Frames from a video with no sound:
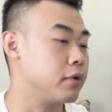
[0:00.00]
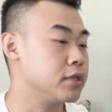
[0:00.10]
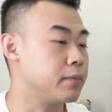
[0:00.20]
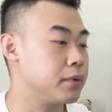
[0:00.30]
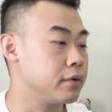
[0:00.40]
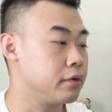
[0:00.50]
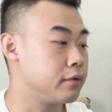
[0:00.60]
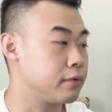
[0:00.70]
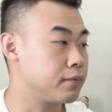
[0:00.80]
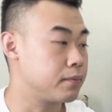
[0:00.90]
for example,
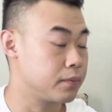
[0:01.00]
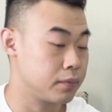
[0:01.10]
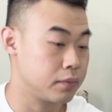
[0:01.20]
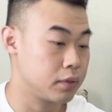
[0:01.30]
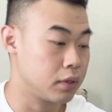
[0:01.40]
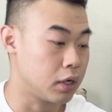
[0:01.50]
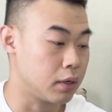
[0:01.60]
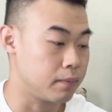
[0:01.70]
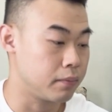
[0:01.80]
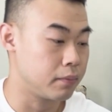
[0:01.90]
you've
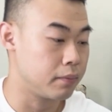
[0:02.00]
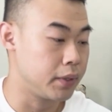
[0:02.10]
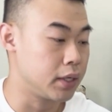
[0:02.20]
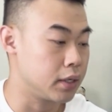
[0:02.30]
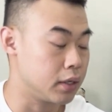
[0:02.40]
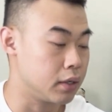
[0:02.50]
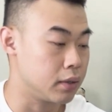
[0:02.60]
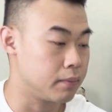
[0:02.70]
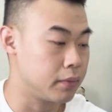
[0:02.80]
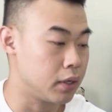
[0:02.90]
being
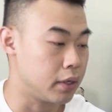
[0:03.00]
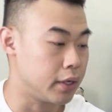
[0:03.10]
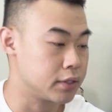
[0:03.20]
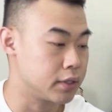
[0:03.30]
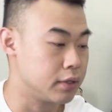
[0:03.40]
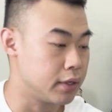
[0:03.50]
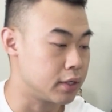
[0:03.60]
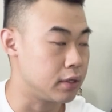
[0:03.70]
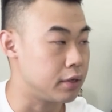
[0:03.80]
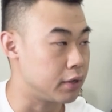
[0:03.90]
a national
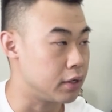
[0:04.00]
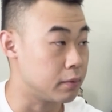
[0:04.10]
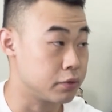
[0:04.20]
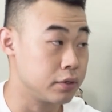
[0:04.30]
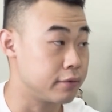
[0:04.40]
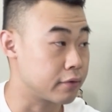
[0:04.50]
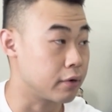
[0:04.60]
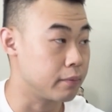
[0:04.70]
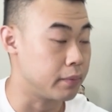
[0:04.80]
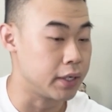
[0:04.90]
athlete, right? I'm sure you've
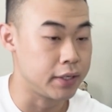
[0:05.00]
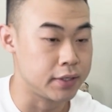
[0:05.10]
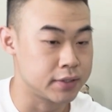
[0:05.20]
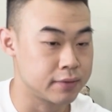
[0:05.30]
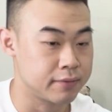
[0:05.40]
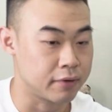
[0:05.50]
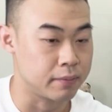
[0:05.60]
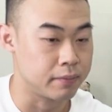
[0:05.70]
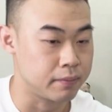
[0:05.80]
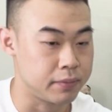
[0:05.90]
got buddies
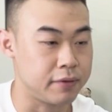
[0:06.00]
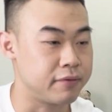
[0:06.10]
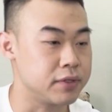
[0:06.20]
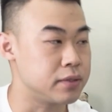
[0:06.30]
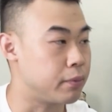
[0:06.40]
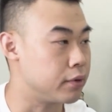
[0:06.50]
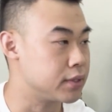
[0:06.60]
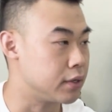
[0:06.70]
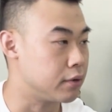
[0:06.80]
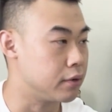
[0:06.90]
from different
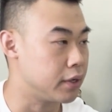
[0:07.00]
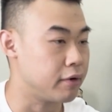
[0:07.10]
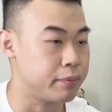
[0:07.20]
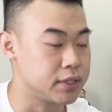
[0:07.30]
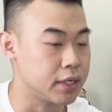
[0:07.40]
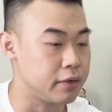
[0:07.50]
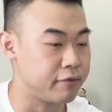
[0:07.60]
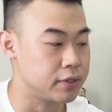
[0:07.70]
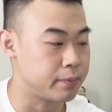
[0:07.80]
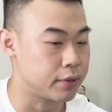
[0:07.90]
sports and all that represent
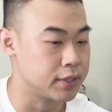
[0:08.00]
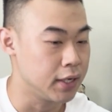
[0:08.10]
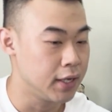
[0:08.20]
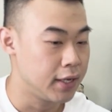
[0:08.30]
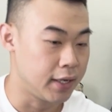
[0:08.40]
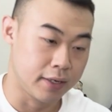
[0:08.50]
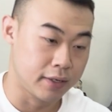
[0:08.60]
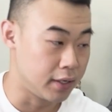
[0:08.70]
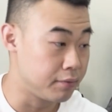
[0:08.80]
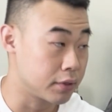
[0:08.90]
different sports,
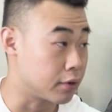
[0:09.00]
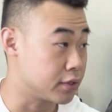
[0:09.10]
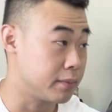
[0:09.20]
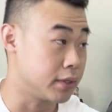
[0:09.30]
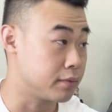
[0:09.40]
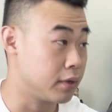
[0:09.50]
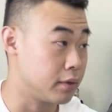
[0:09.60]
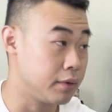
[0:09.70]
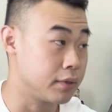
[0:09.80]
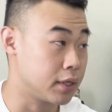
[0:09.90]
and they would gossip as well,
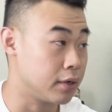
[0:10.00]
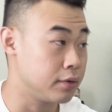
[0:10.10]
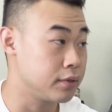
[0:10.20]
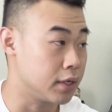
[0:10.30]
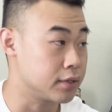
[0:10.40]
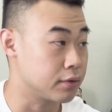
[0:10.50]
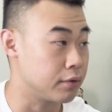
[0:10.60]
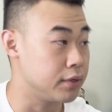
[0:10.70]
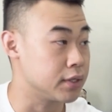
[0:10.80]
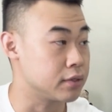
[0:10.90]
and they would tell you their
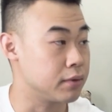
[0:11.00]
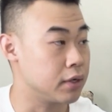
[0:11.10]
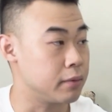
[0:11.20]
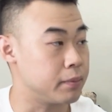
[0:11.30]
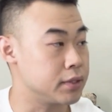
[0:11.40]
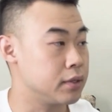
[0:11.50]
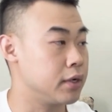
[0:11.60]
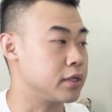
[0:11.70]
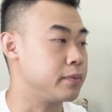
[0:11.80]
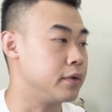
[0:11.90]
stories as well and
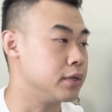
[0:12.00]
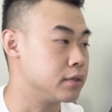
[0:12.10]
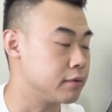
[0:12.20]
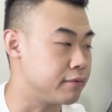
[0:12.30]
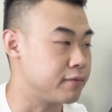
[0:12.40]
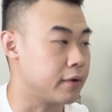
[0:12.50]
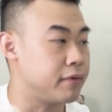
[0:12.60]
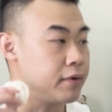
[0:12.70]
personal experience with like